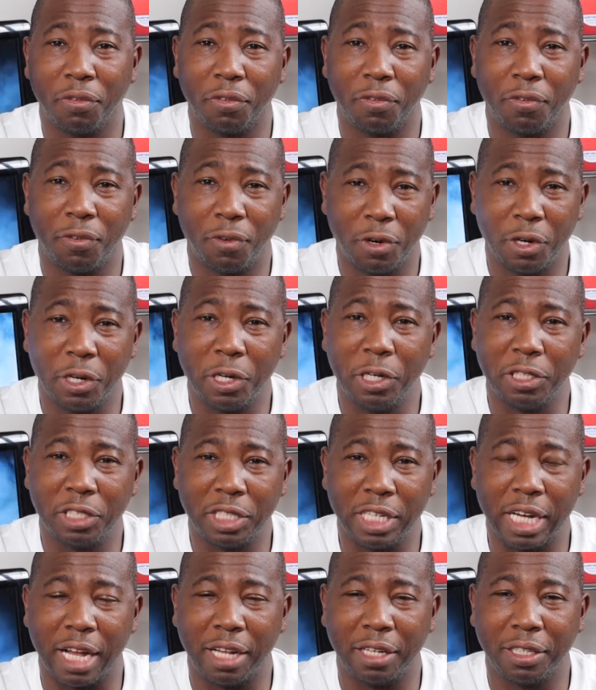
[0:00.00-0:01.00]

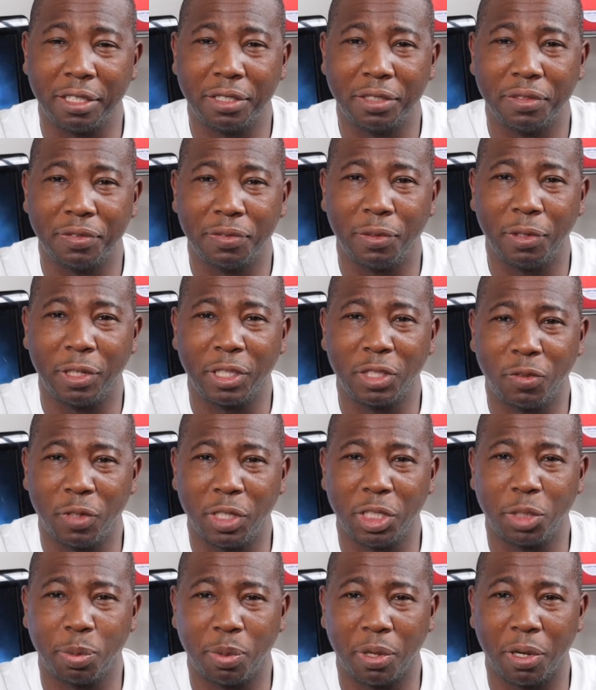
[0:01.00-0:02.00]
$400 for a
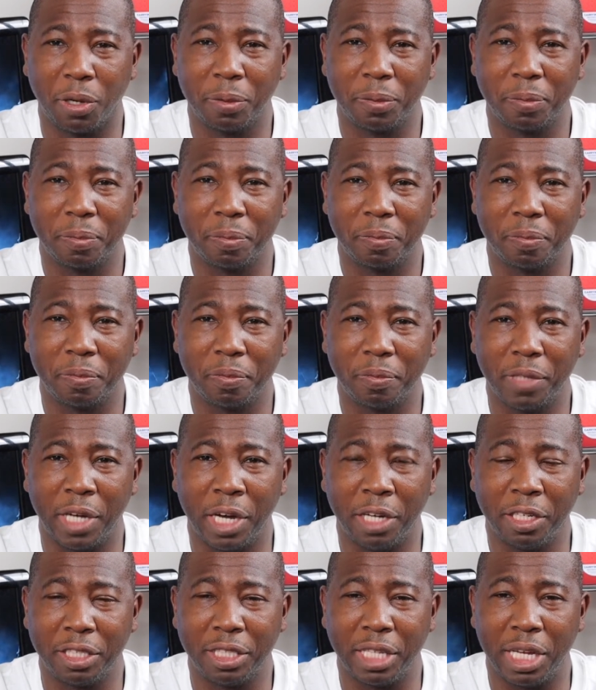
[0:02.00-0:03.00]
Switch Pro? I
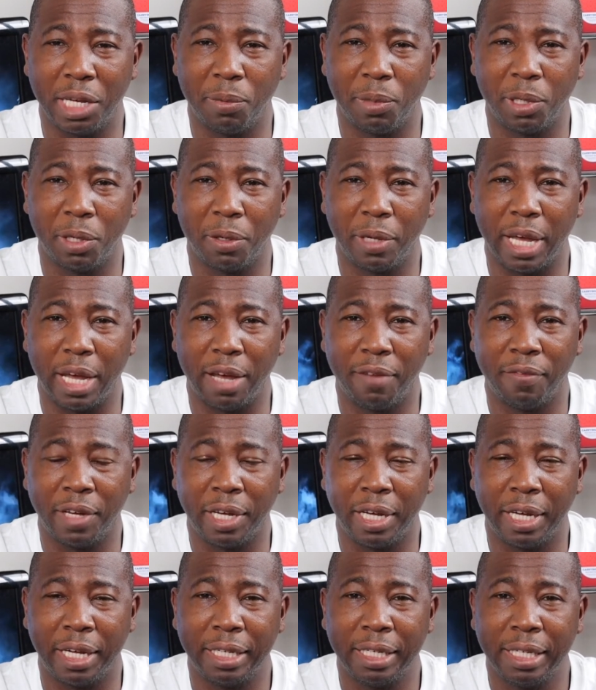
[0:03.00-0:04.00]
understand we're gonna have
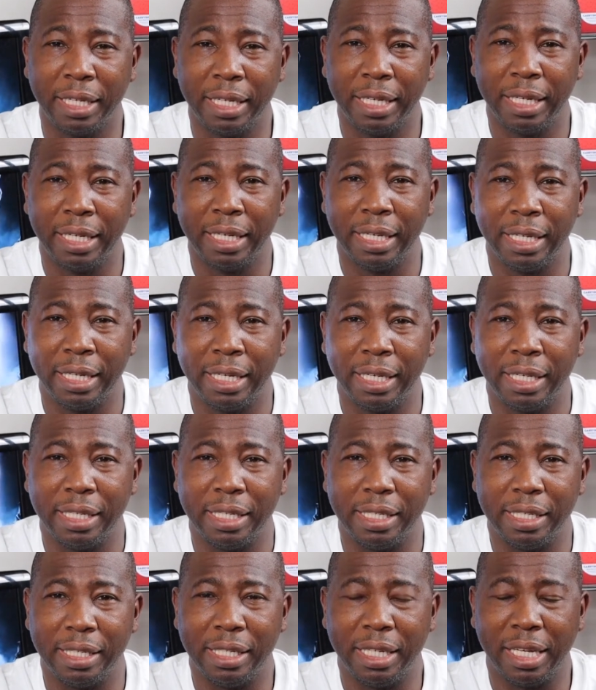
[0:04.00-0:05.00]
a
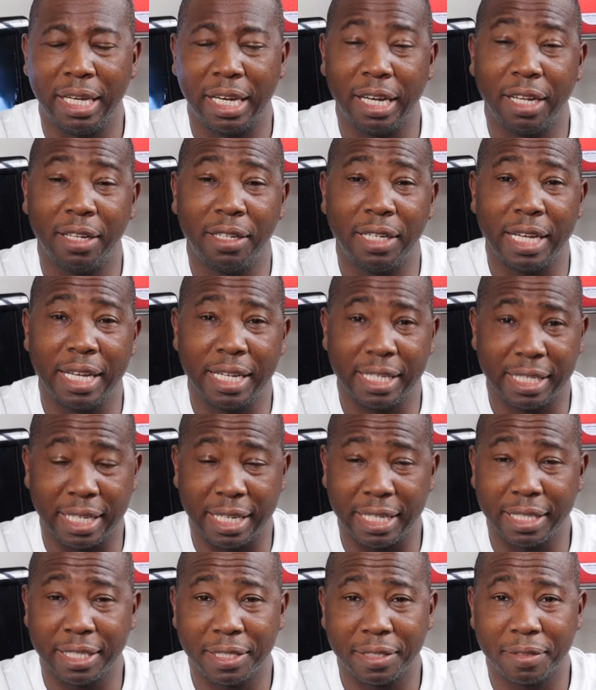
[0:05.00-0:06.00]

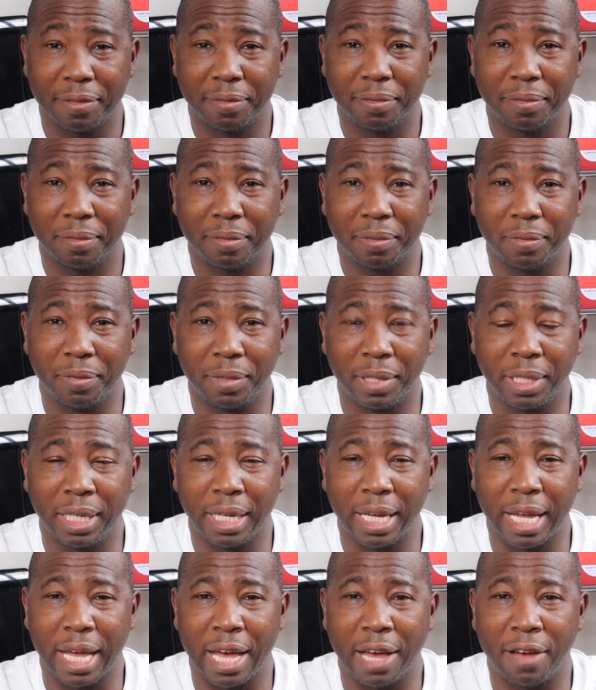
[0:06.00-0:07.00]
DLSS. We're gonna
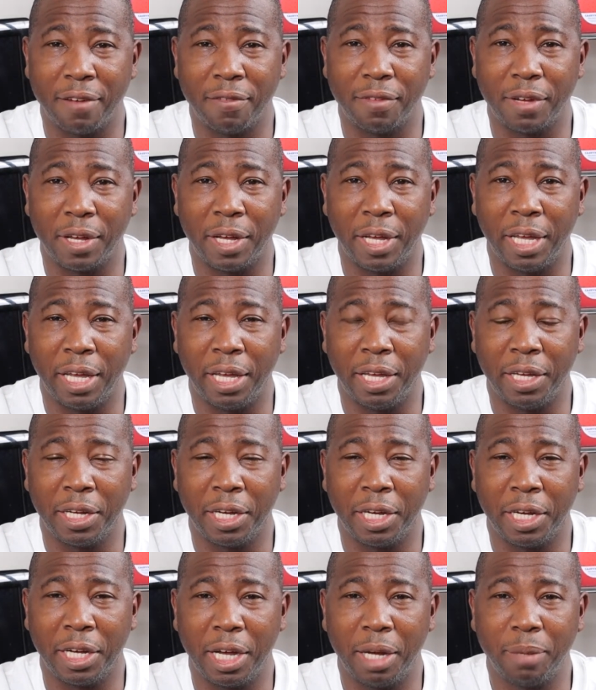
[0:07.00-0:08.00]
have
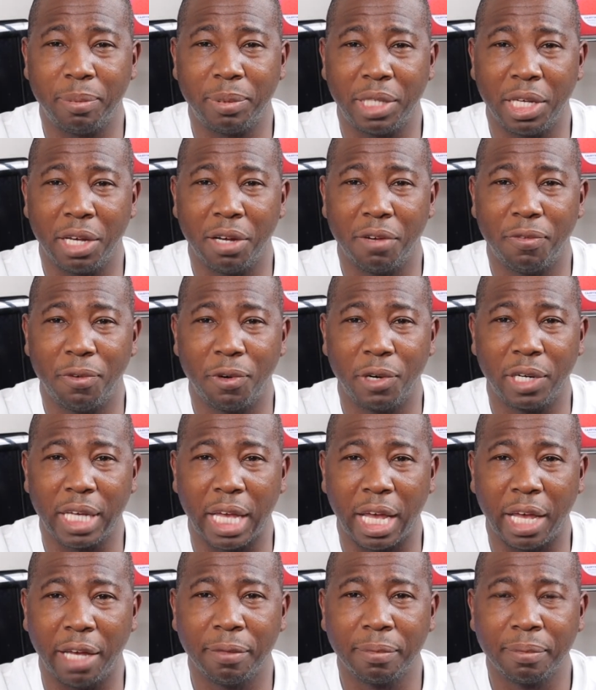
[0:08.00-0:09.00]
a upscale
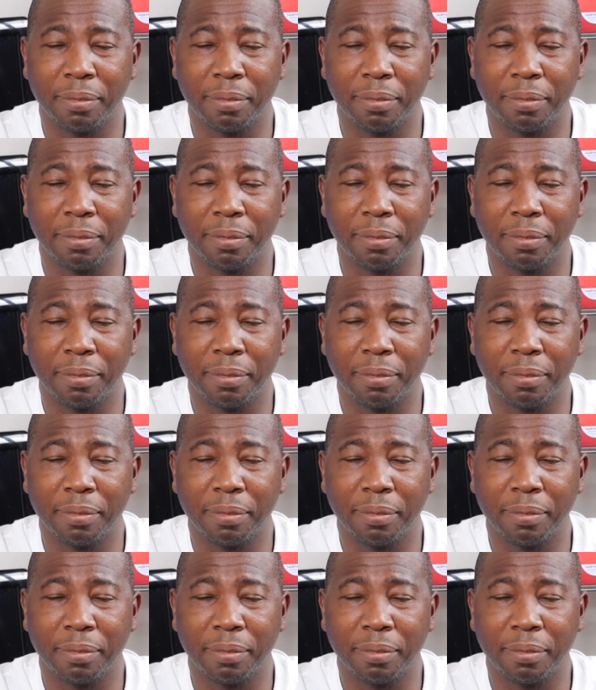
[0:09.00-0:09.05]
4K.